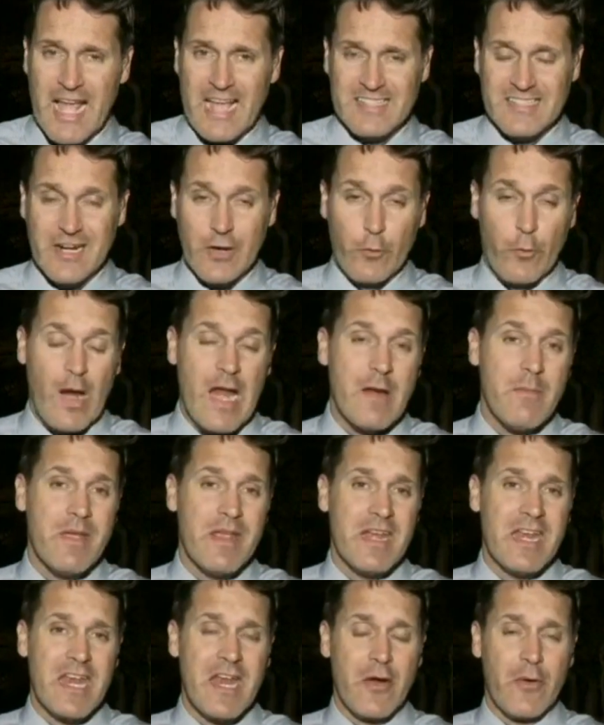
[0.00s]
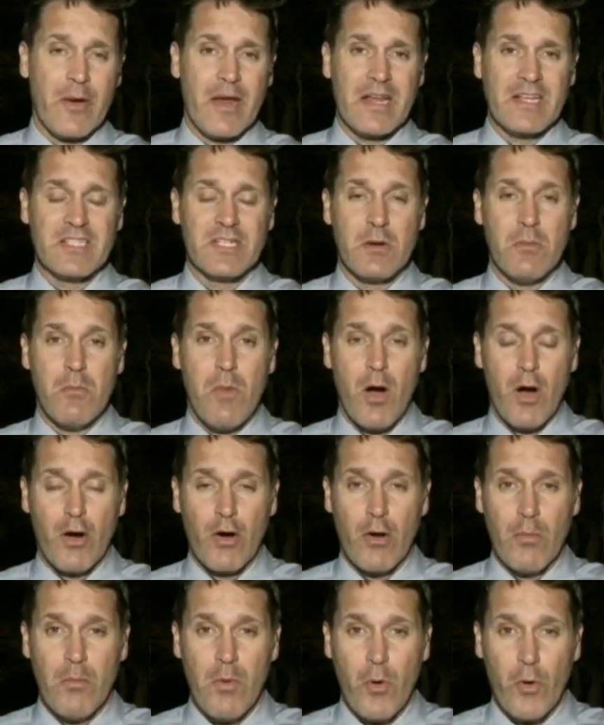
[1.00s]
has an arraignment hearing
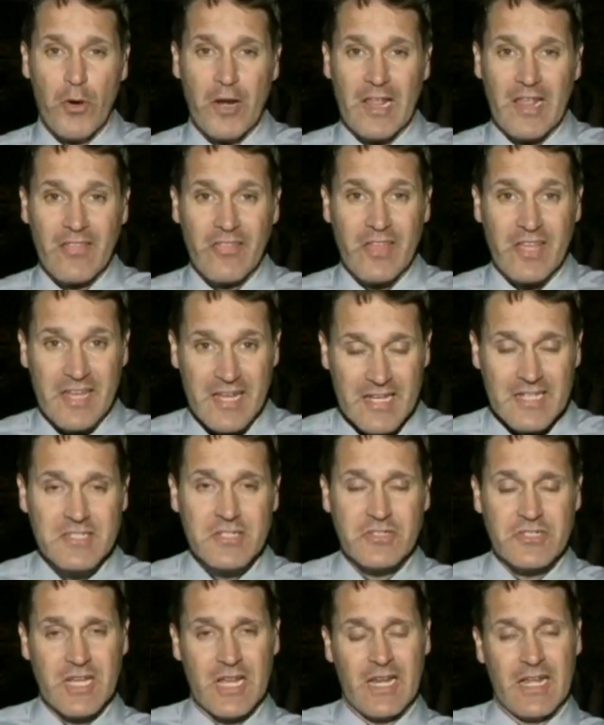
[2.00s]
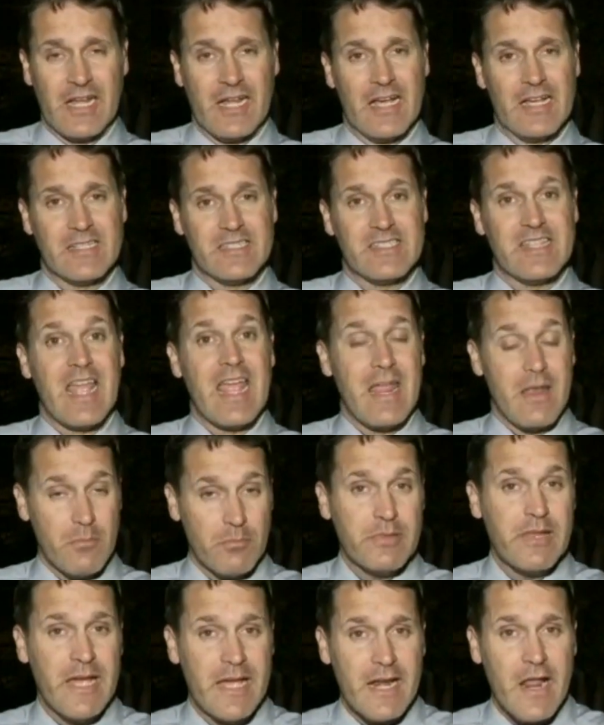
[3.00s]
tomorrow morning. The kids are telling us they
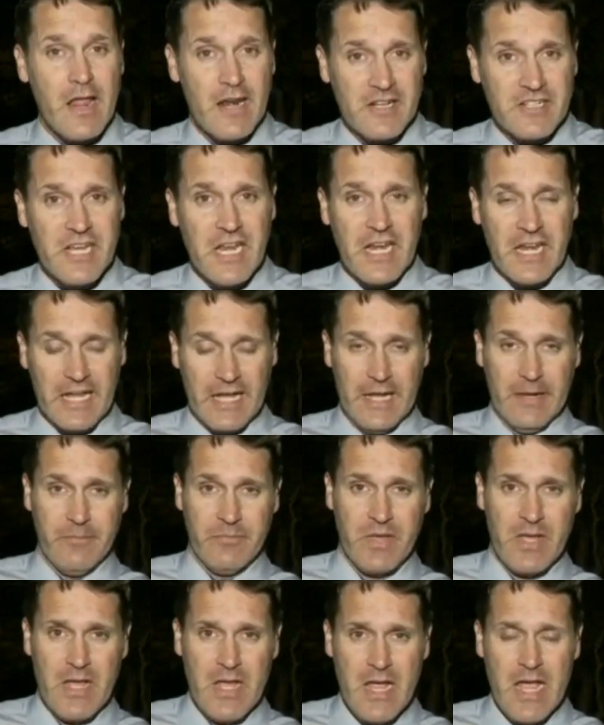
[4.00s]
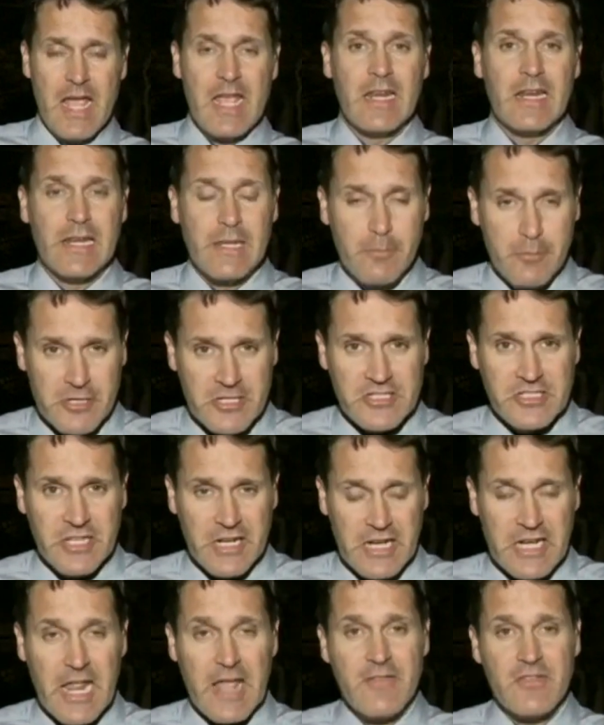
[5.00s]
plan on attending it. In Liberty
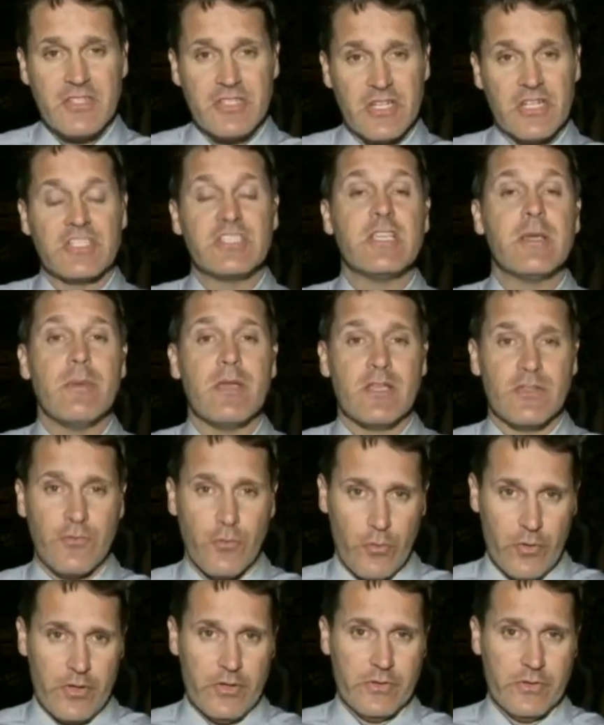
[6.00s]
City, David Sutta, CBS 4